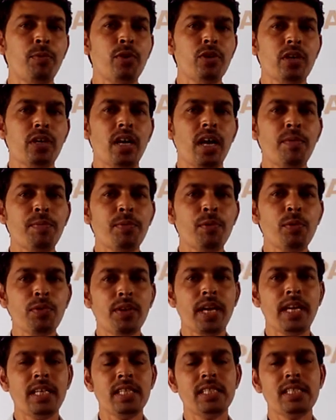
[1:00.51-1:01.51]
photograph you
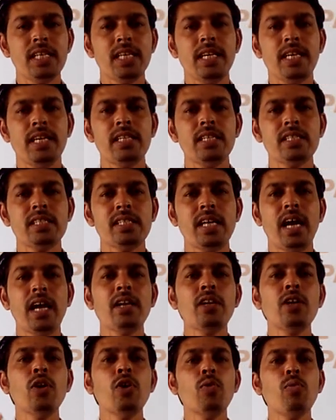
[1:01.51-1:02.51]
can easily
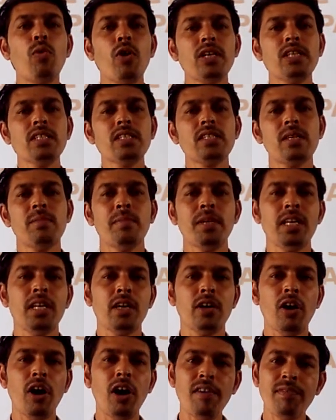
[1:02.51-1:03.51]
understand what is the
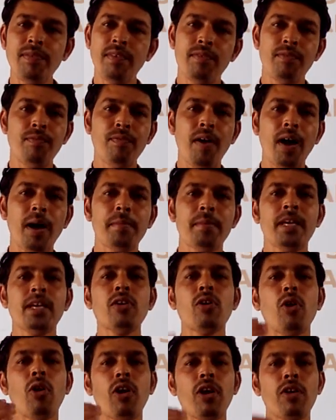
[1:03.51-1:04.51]
meaning of
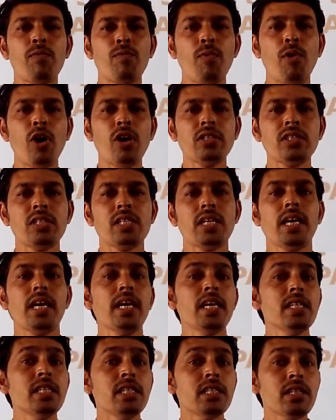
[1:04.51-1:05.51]
farming or what
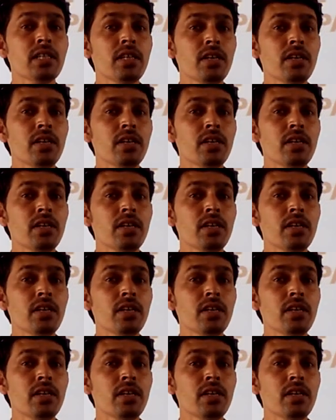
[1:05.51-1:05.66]
is